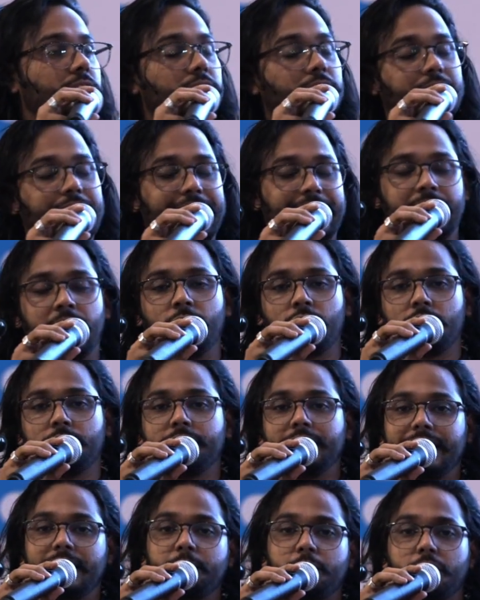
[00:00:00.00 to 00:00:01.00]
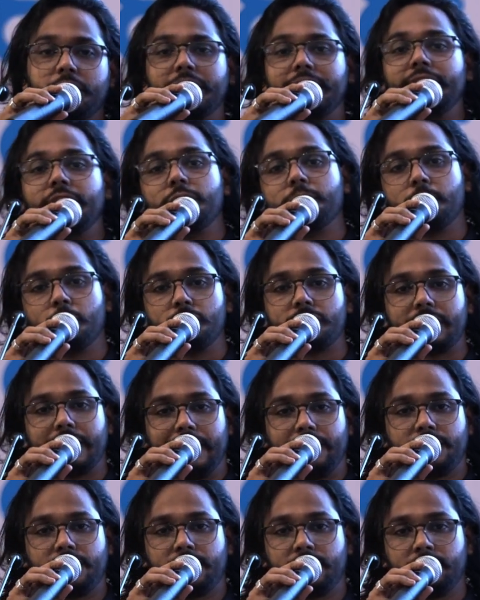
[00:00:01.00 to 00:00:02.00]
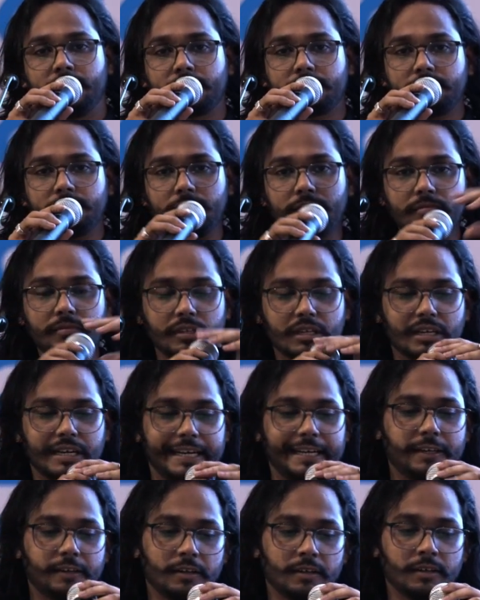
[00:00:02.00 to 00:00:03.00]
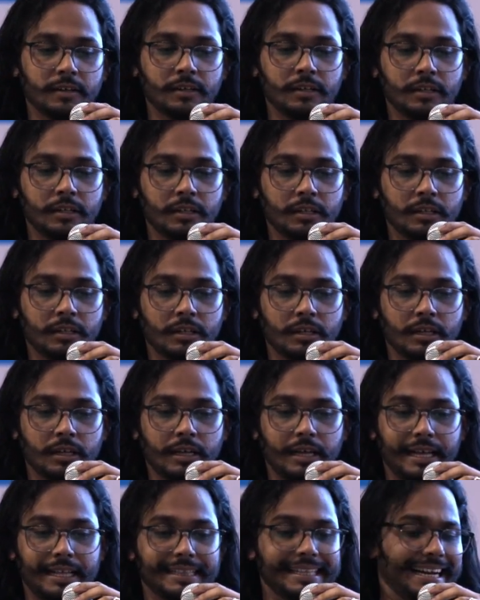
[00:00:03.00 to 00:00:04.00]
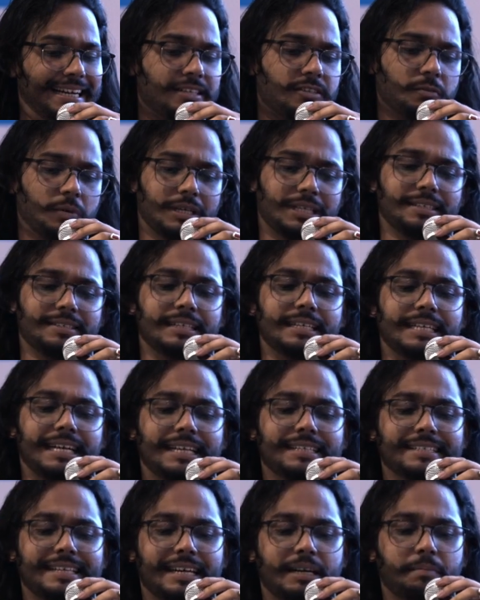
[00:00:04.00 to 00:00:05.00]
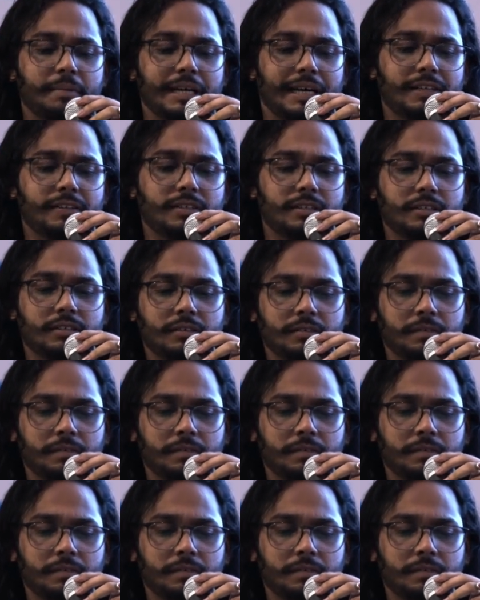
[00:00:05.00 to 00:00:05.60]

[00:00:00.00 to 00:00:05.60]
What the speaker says: data out of it and put it into Postgres, right? And that's what this entire script does.